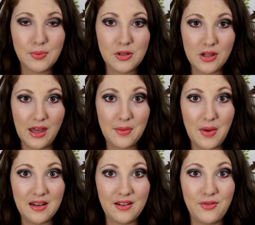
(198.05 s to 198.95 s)
Push the like
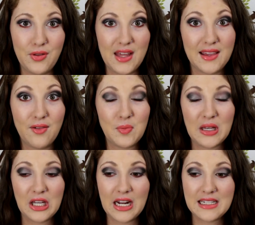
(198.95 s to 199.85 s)
button if you think that would
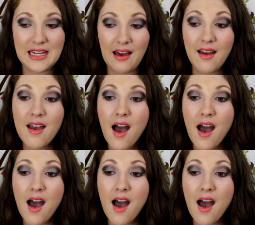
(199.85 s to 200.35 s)
be a good idea.